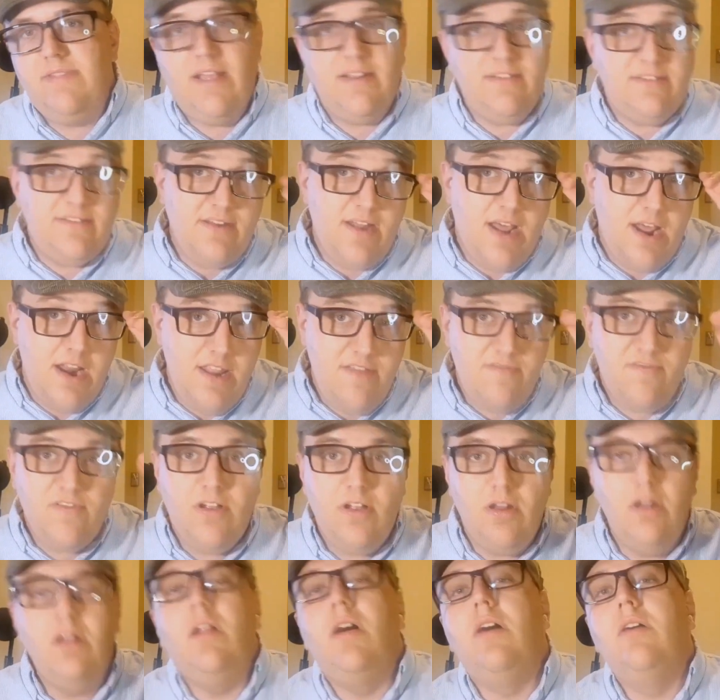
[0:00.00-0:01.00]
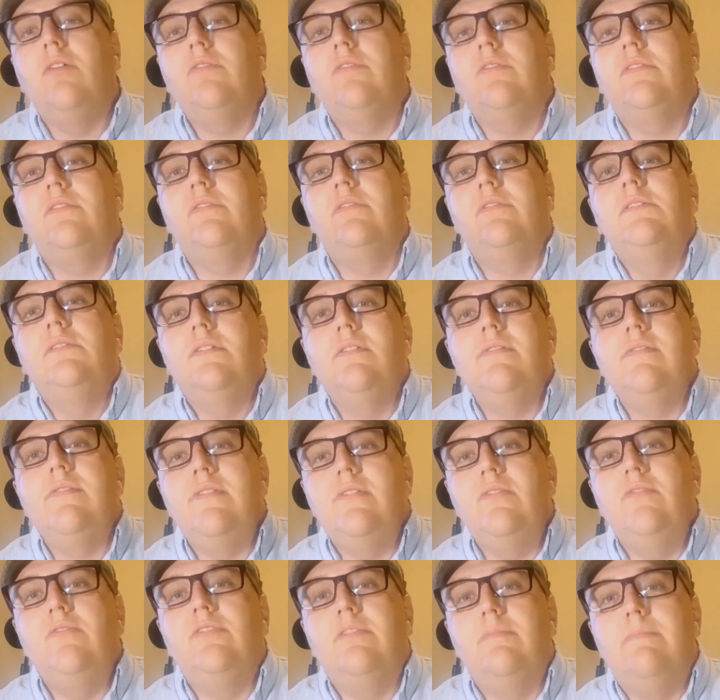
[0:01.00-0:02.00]
that's not even close to
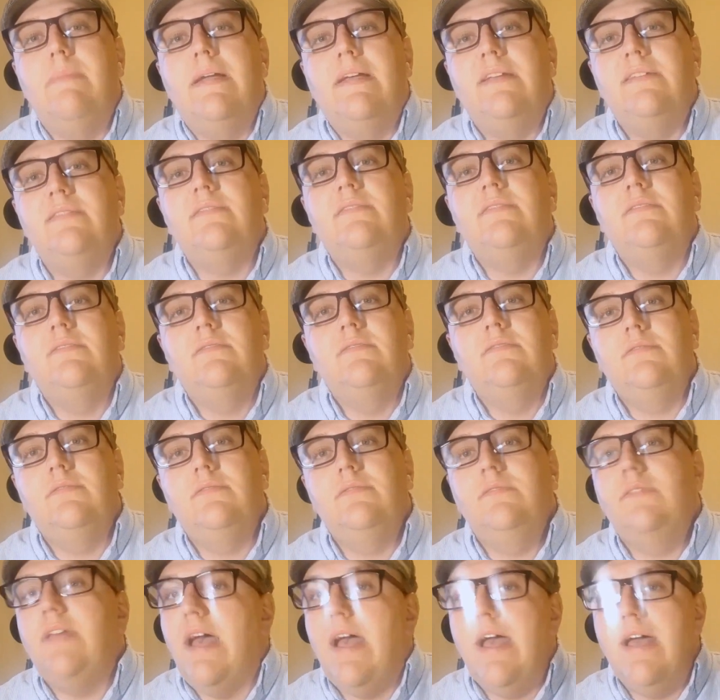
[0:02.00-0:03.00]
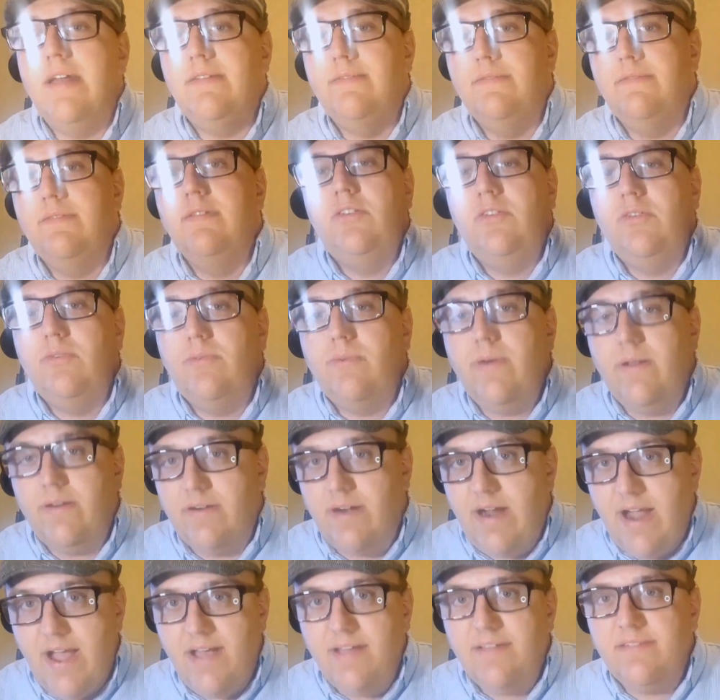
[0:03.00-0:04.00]
the user base that
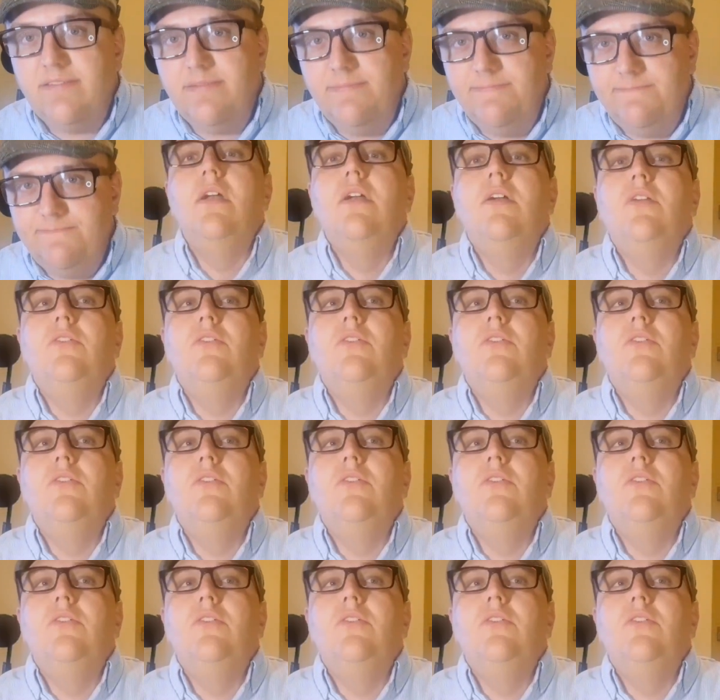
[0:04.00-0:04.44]
Twitter has.